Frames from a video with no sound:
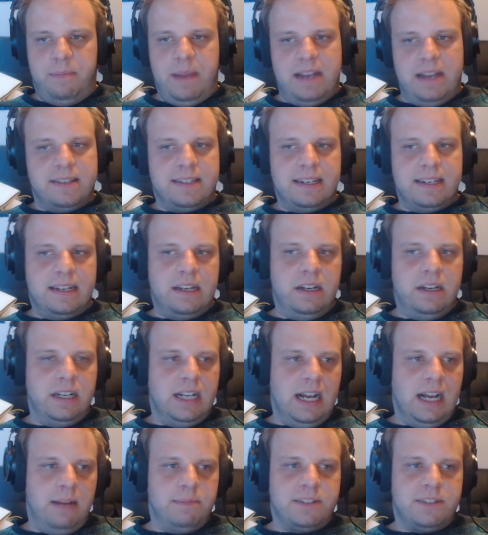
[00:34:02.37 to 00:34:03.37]
basic
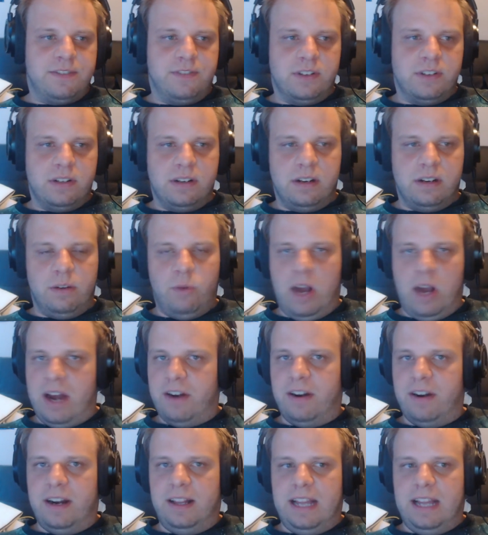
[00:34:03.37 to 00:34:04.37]
hookups for
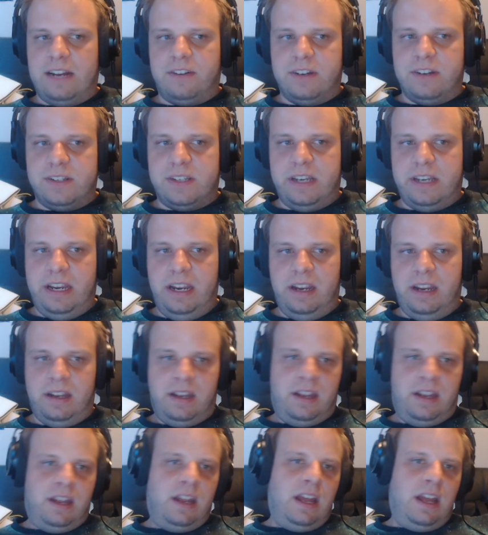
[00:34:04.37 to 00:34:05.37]
water and electricity,
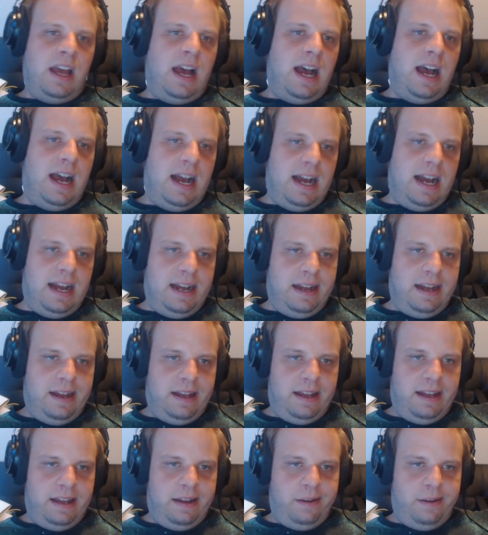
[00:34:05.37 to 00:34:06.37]

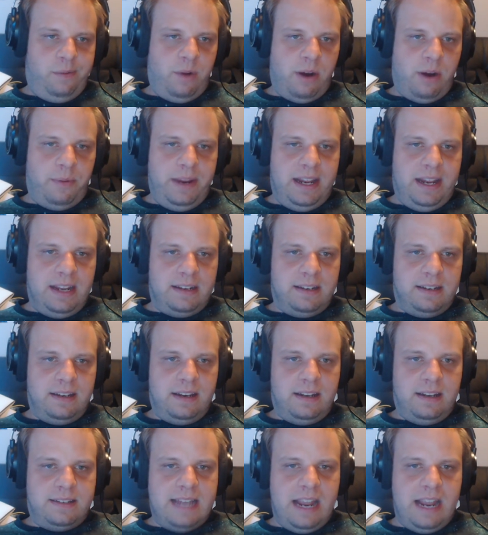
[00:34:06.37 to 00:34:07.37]
where we
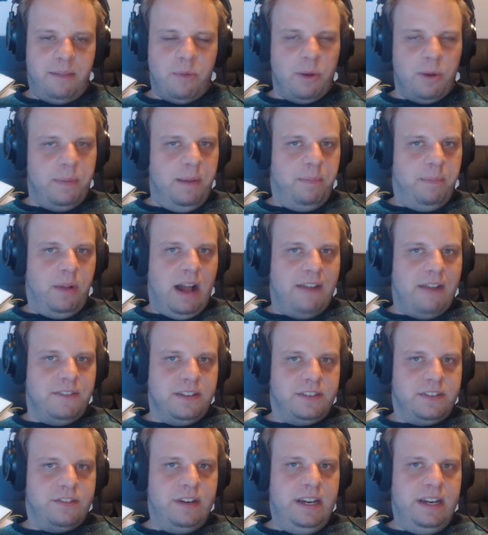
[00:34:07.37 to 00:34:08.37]
can take more people off
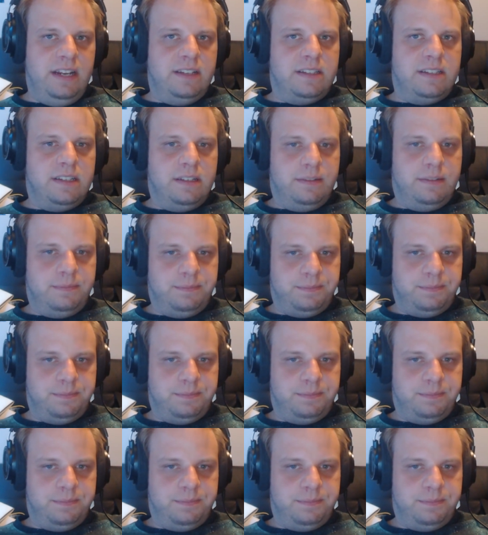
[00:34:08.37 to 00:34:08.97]
the streets.